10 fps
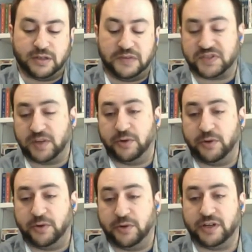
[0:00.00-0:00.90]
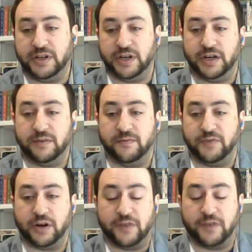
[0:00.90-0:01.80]
if someone could
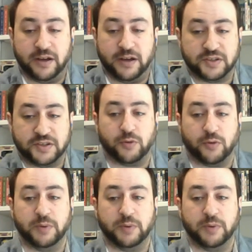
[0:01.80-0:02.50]
verify this for me,